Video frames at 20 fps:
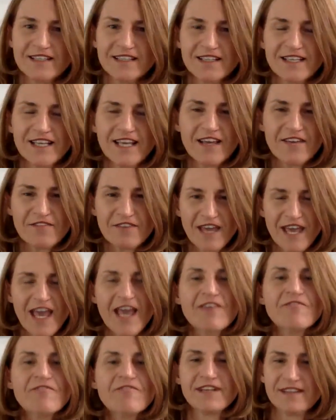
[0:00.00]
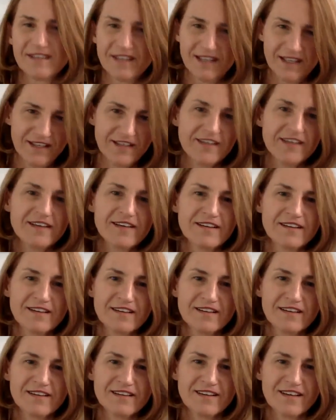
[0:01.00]
give everything
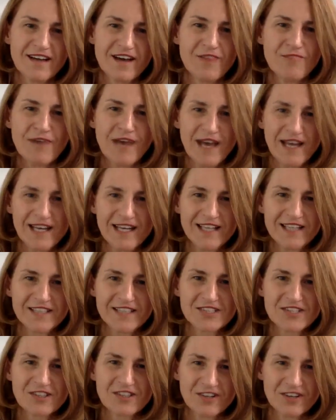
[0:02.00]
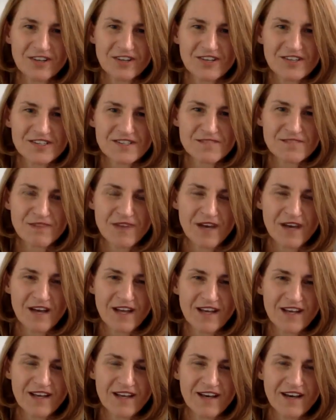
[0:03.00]
about English learners,
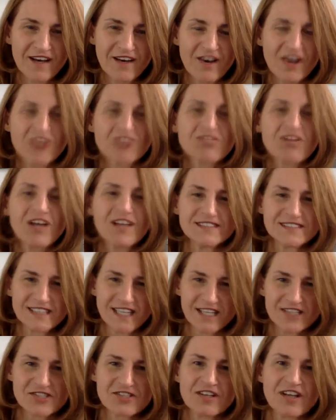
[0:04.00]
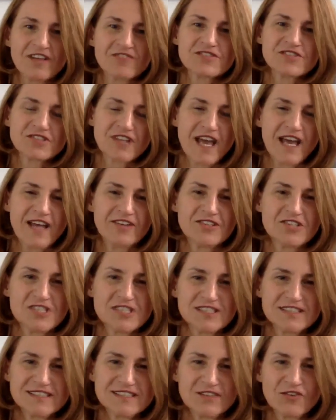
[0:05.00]
but a cross-section of
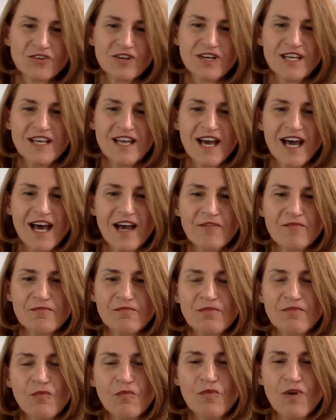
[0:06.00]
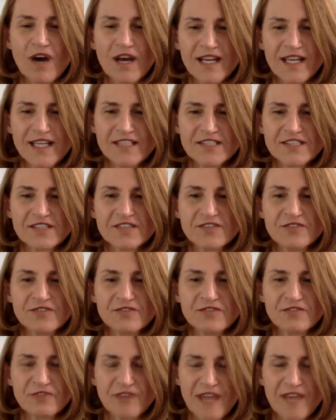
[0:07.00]
strategies. So I wanted
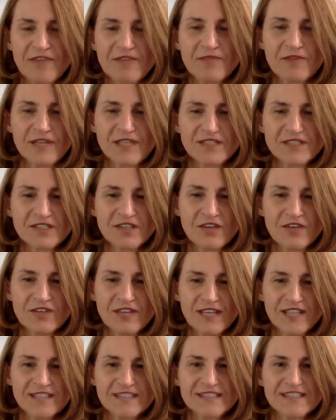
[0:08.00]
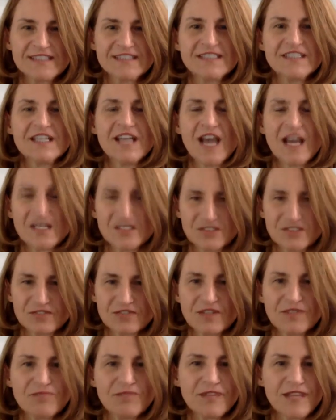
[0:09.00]
for everybody to know that this is not to
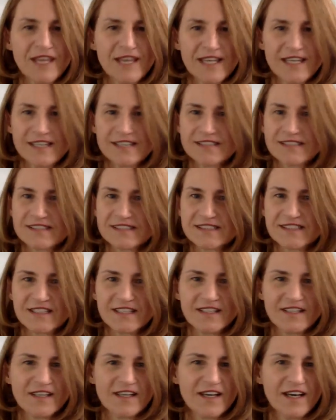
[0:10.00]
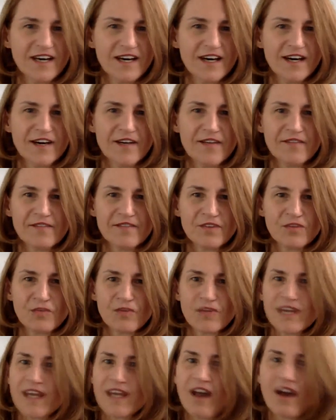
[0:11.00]
replace the
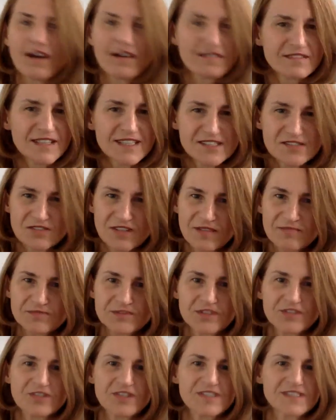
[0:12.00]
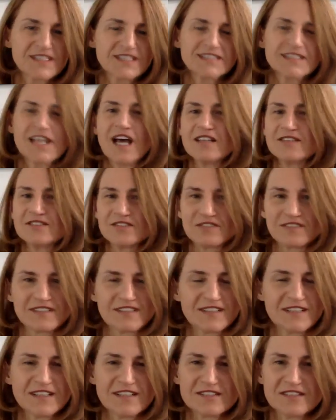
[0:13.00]
WIDA descriptors. It's not
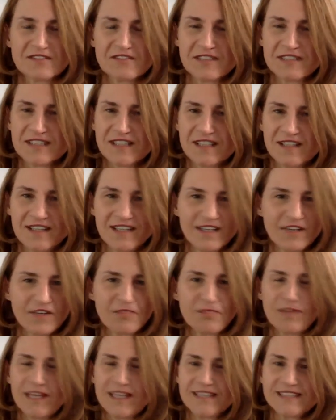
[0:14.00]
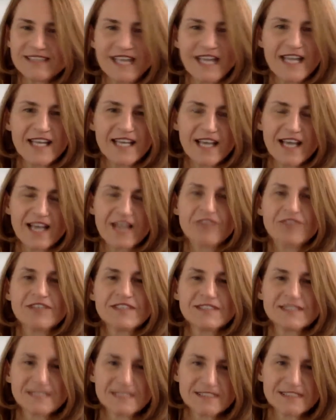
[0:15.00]
to replace any kind of
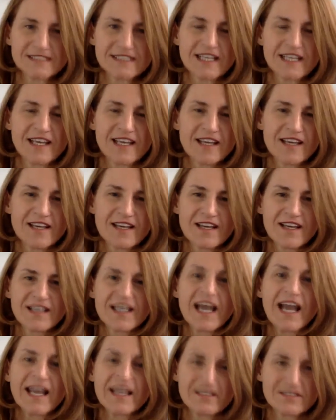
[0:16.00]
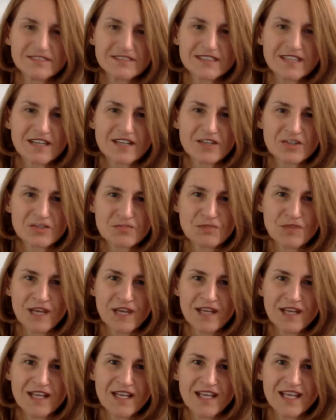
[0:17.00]
existing guidance
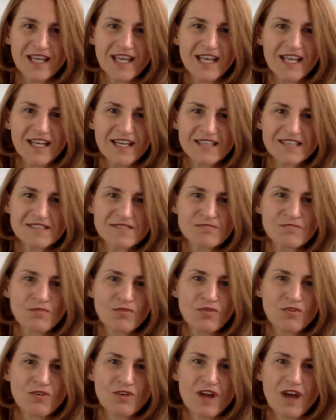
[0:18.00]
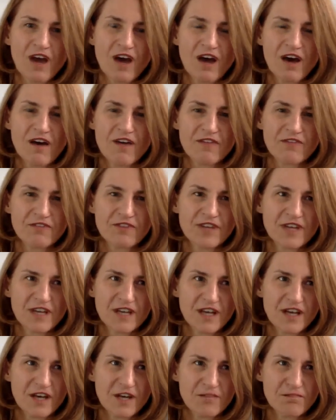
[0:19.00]
document. It is more of
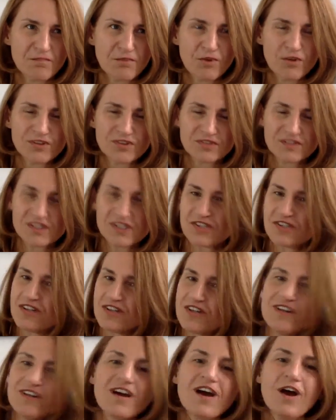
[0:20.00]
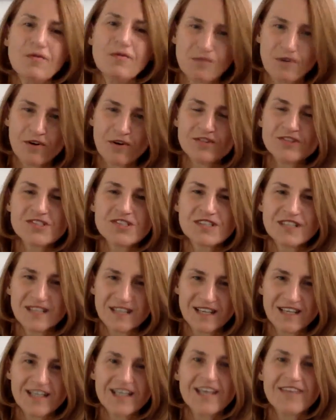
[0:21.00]
a portraiture approach,
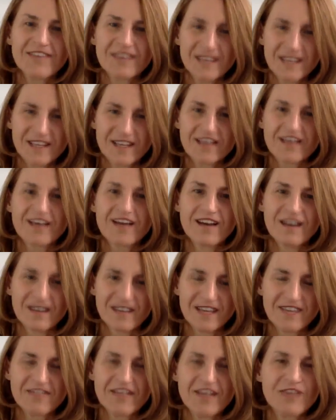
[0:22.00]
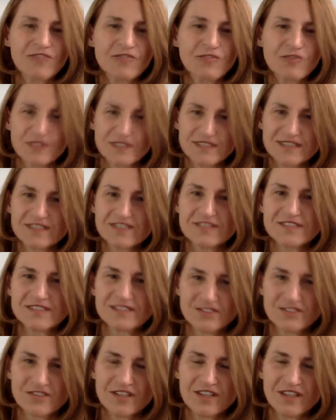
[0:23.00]
giving voice to
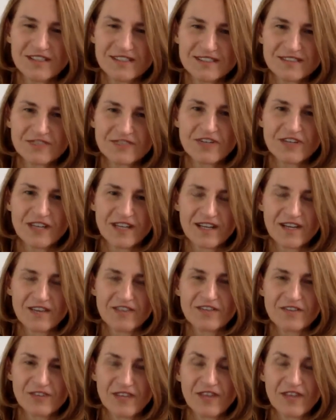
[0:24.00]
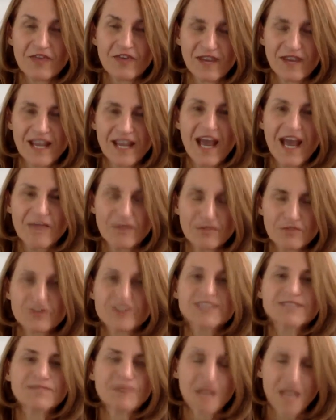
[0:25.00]
students, or they already have a
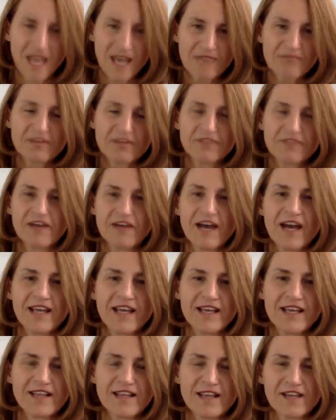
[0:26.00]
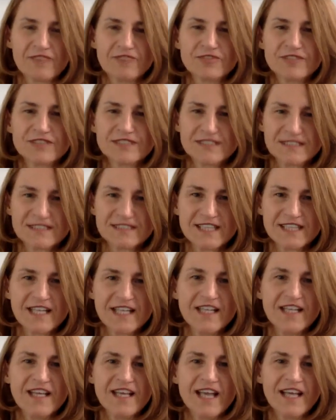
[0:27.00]
voice, but amplifying their voices and
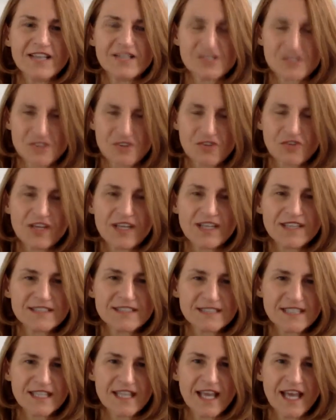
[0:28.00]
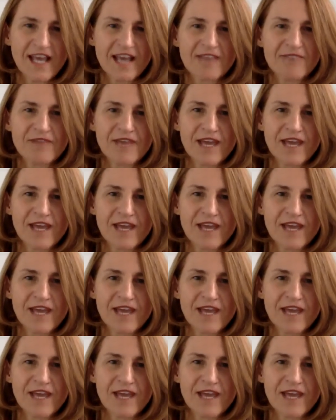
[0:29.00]
showcasing them